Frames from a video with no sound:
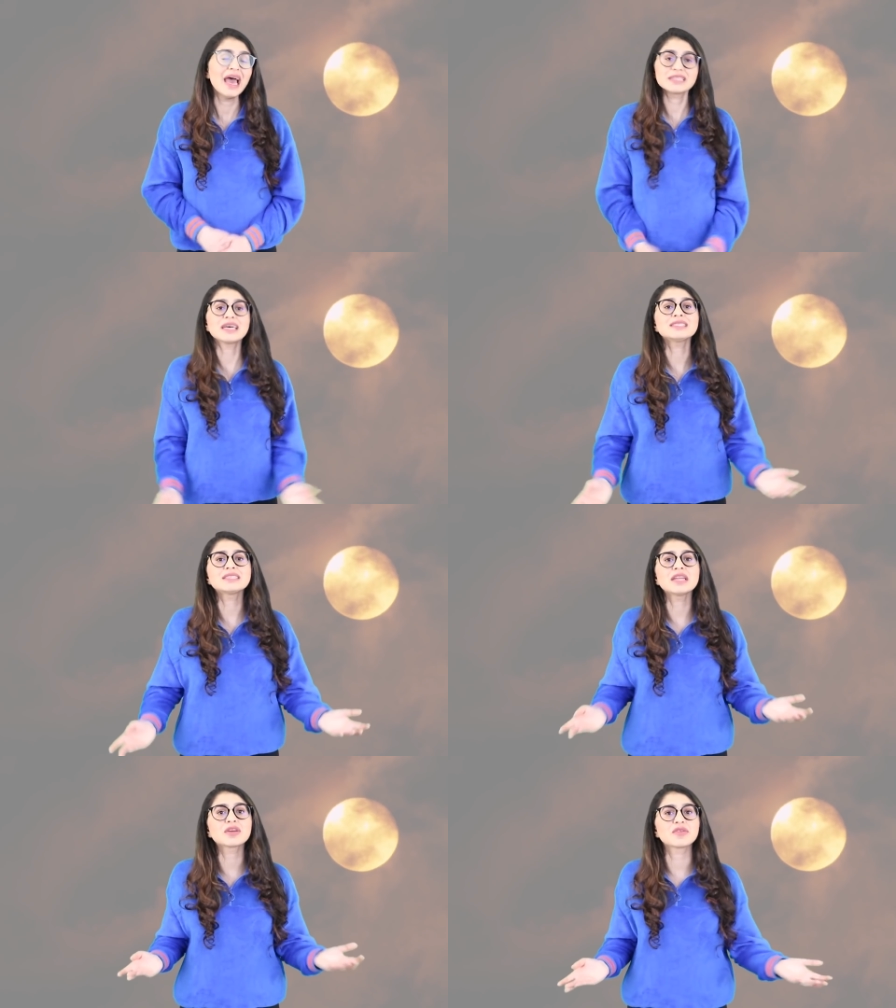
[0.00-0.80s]
and
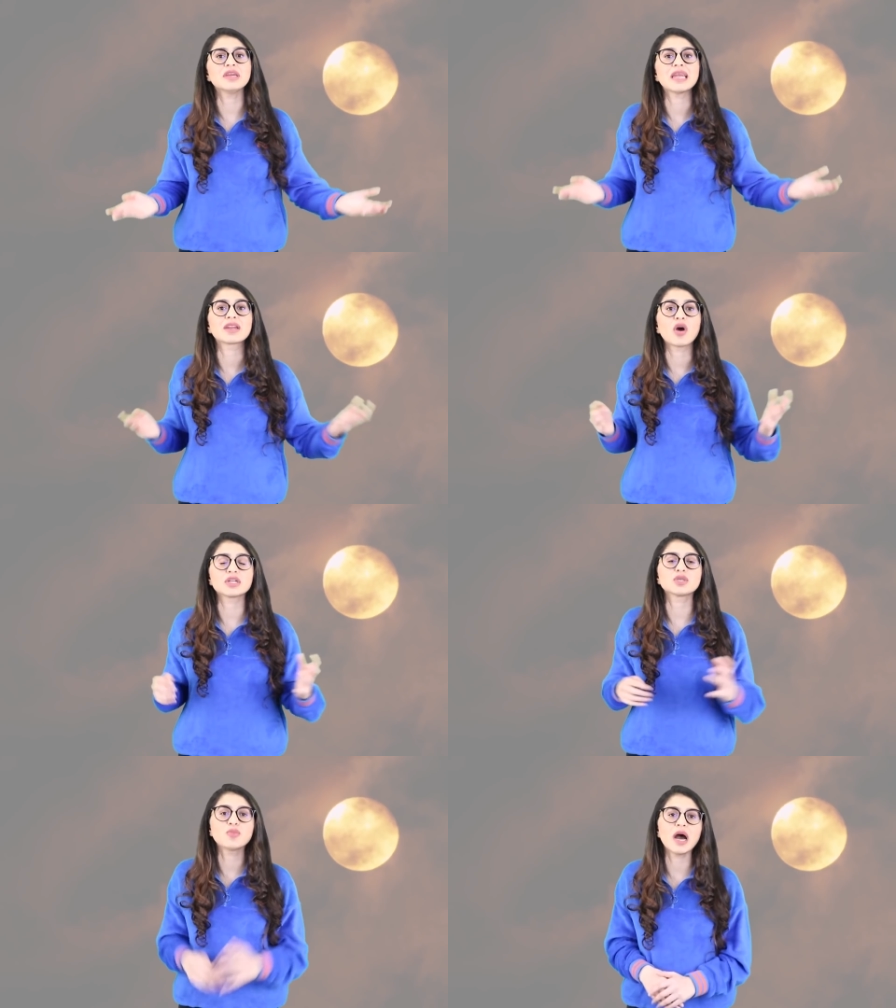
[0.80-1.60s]
Dunstan agreed and
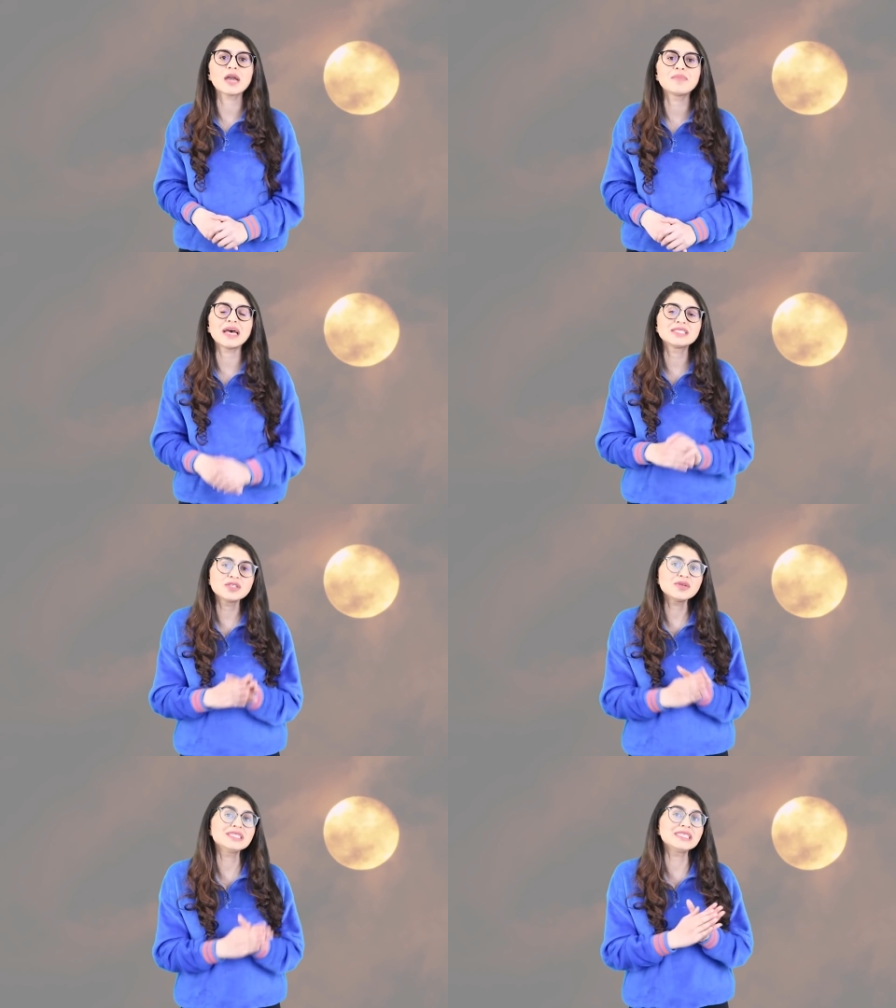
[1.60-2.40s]
got to work, but as
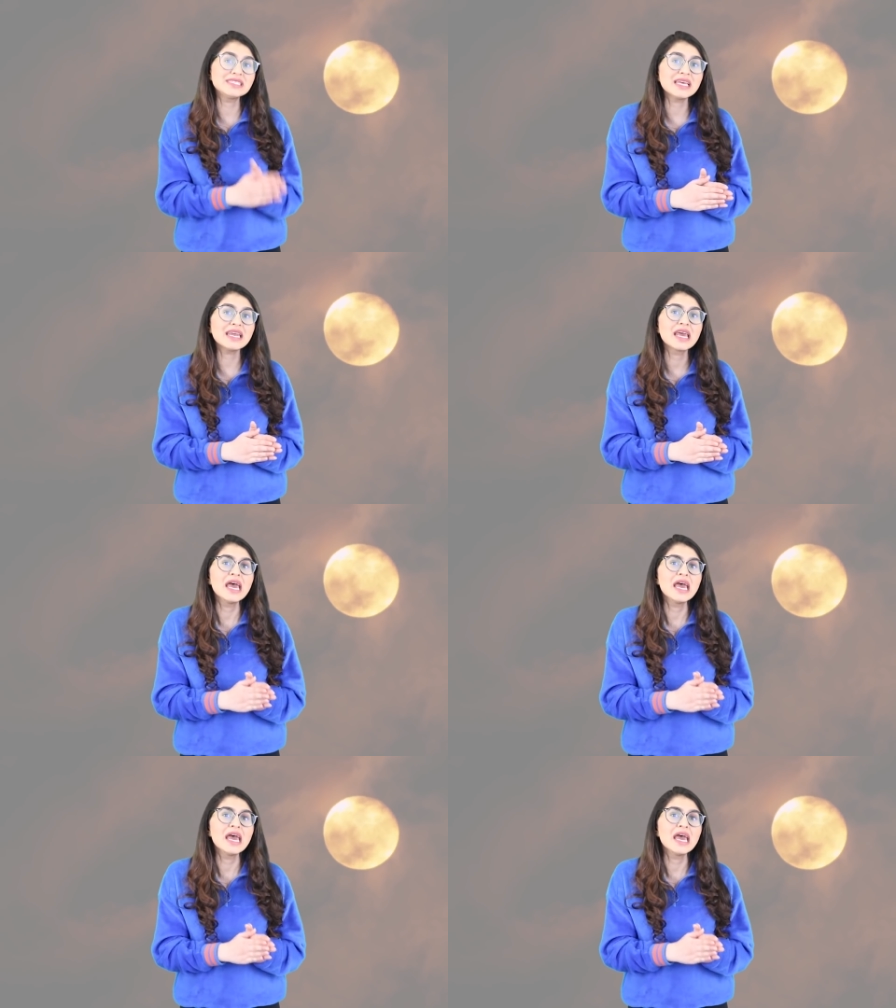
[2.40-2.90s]
soon as he did,